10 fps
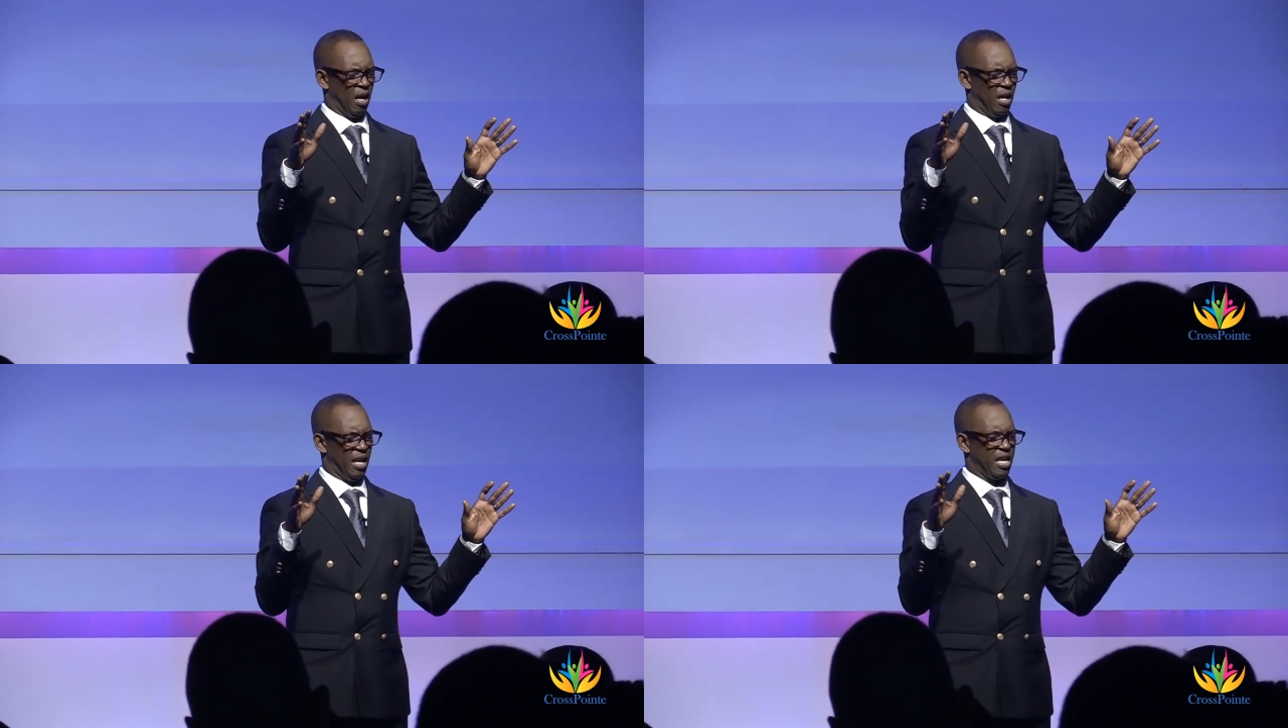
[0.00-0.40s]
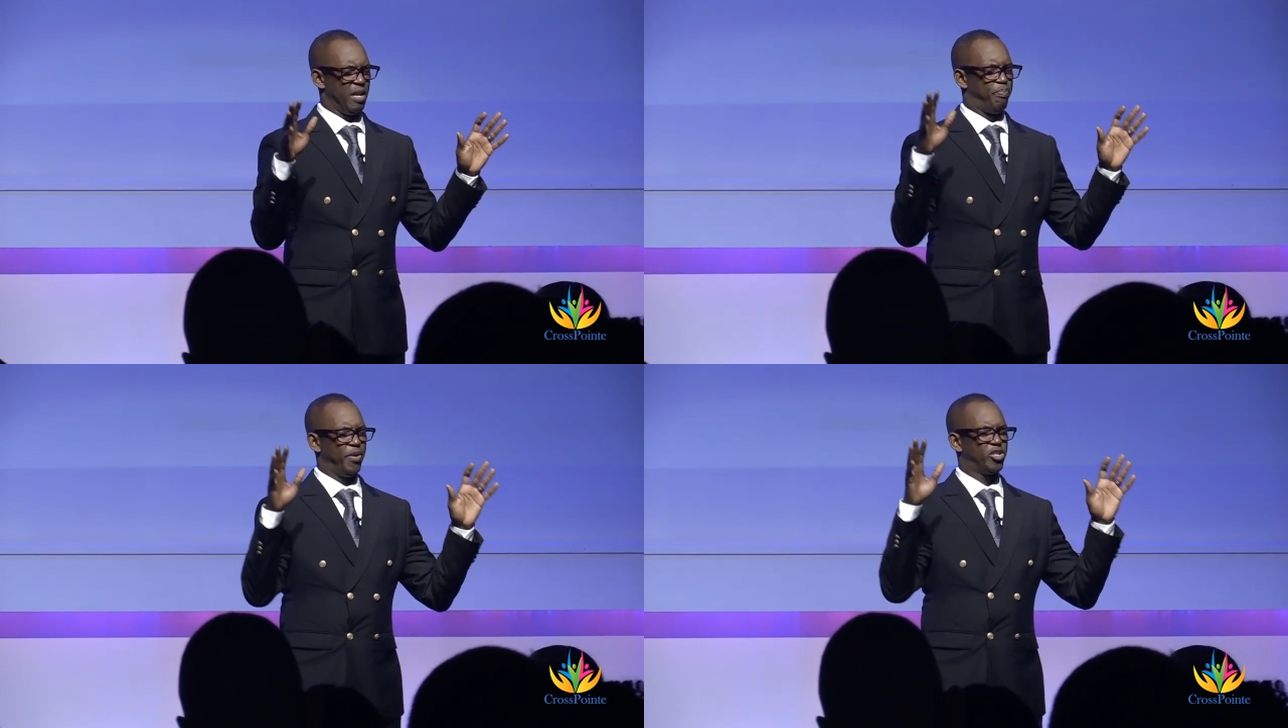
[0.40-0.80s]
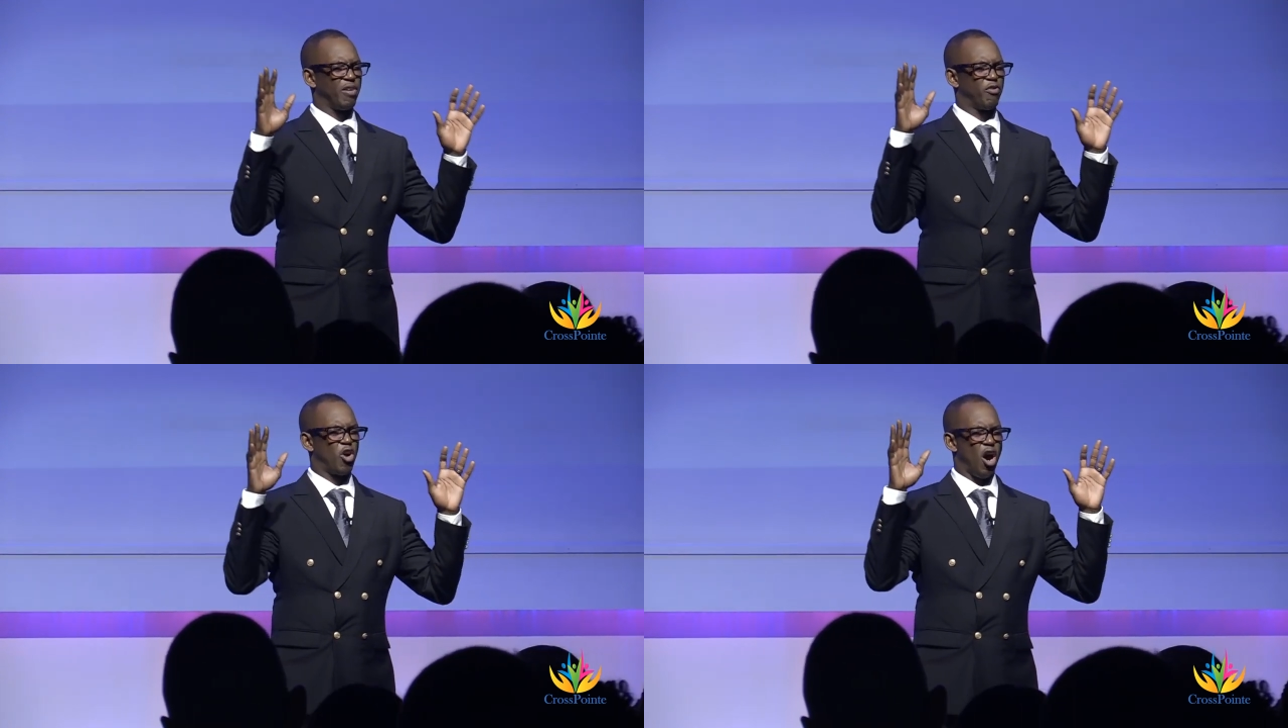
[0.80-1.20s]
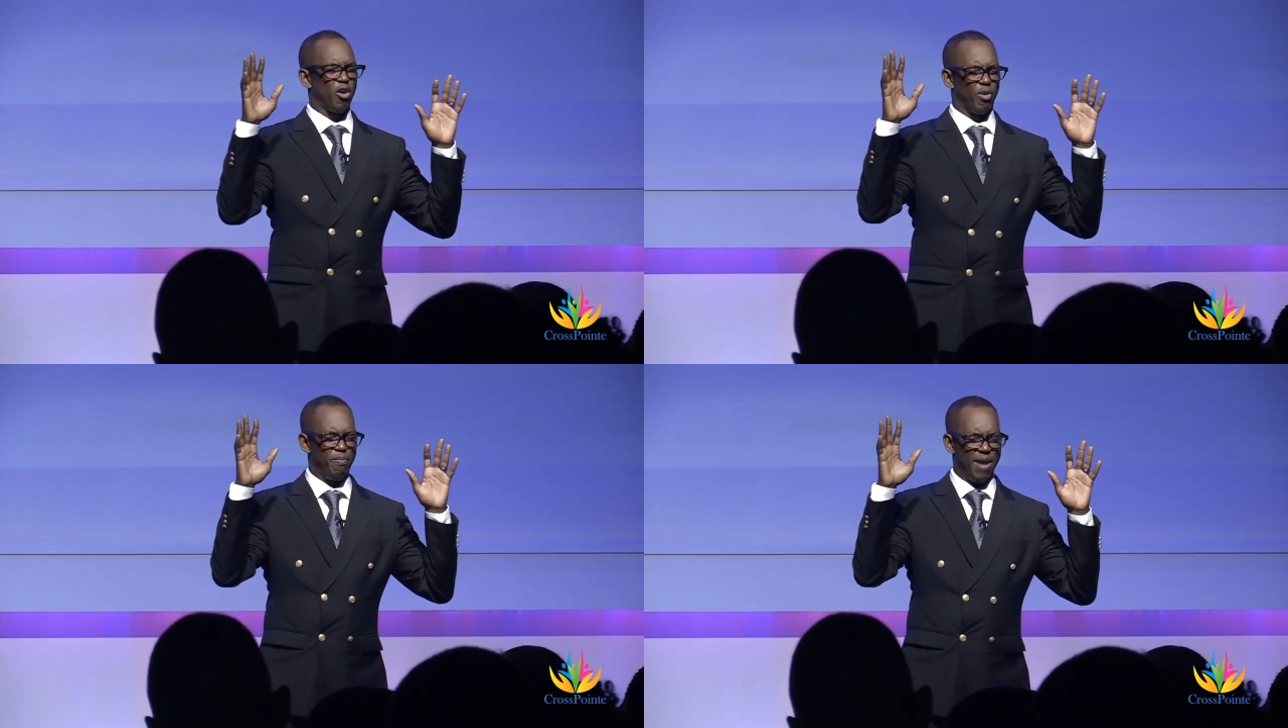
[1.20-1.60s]
Let the peace of
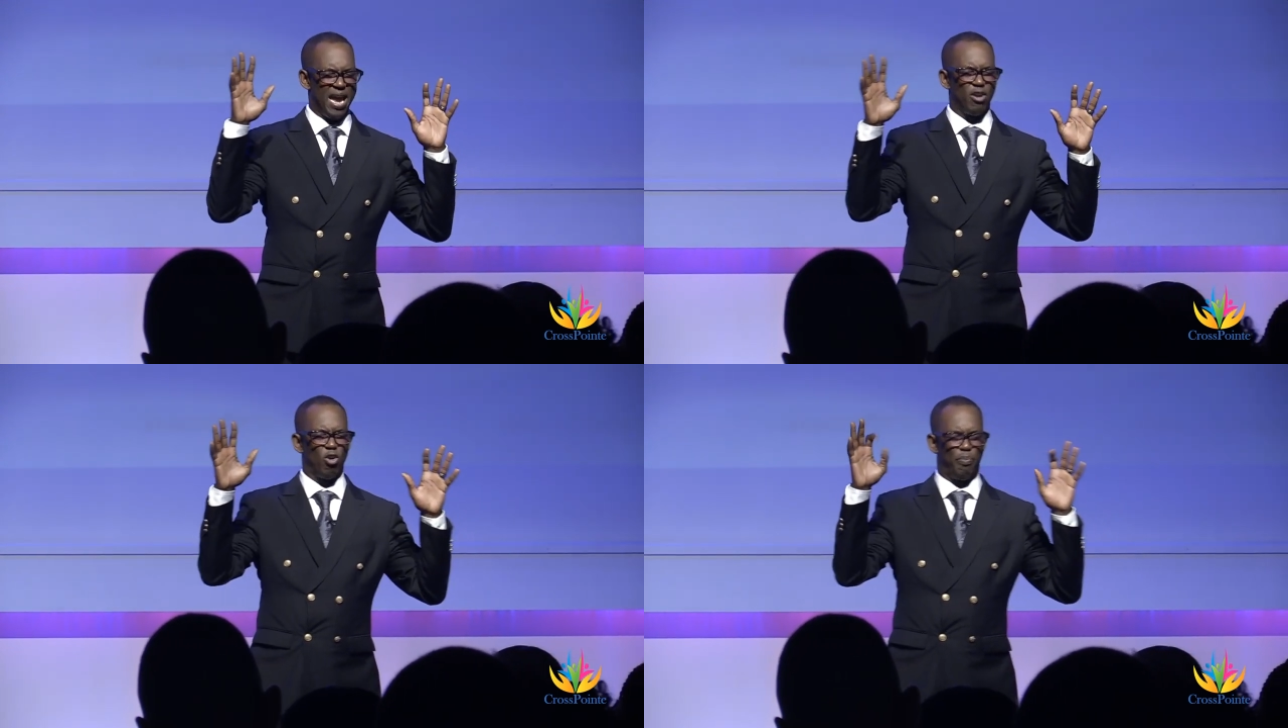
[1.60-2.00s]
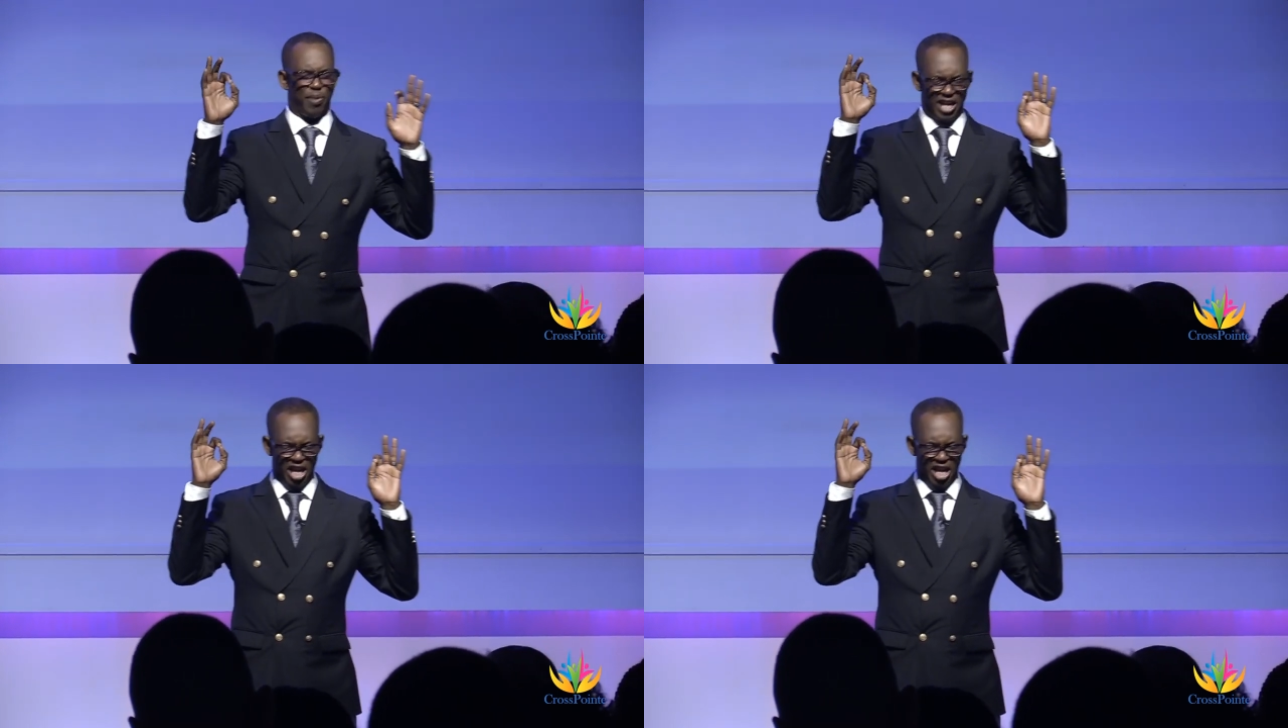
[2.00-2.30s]
God remain upon